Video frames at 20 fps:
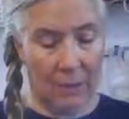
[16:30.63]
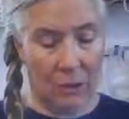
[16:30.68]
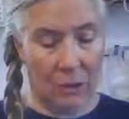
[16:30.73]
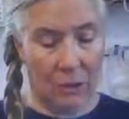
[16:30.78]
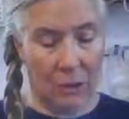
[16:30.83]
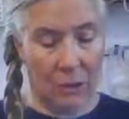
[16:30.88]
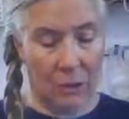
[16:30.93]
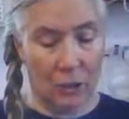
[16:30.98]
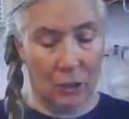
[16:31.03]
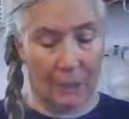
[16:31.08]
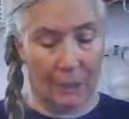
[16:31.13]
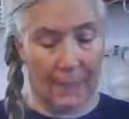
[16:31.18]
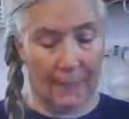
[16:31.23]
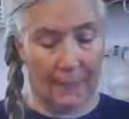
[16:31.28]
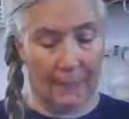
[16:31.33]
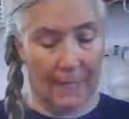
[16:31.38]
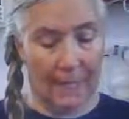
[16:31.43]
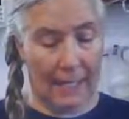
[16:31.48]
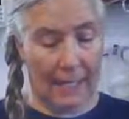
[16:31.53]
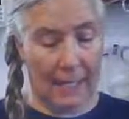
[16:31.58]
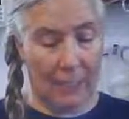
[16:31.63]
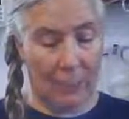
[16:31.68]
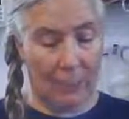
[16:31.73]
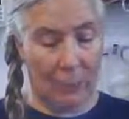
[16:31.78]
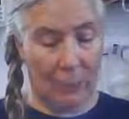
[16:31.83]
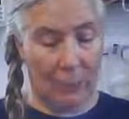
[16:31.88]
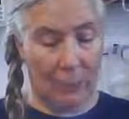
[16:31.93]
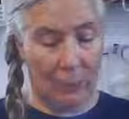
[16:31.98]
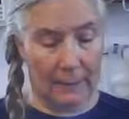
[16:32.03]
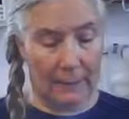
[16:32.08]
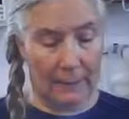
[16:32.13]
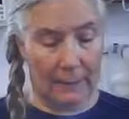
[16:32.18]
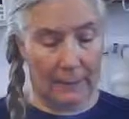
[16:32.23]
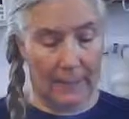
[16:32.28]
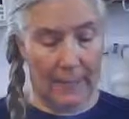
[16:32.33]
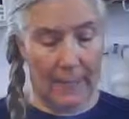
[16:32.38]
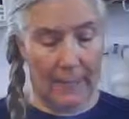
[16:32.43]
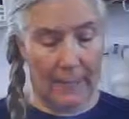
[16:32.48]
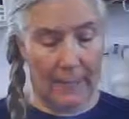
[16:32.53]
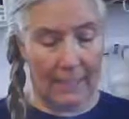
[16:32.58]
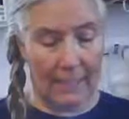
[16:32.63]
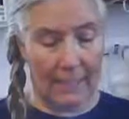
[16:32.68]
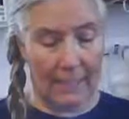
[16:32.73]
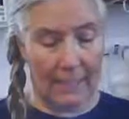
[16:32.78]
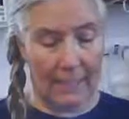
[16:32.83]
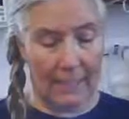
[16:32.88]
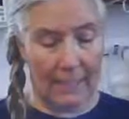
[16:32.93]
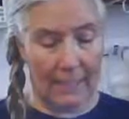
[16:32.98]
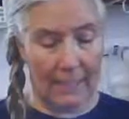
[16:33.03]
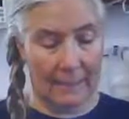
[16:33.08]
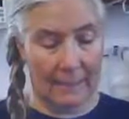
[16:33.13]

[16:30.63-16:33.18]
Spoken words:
she looked at that amulet and said,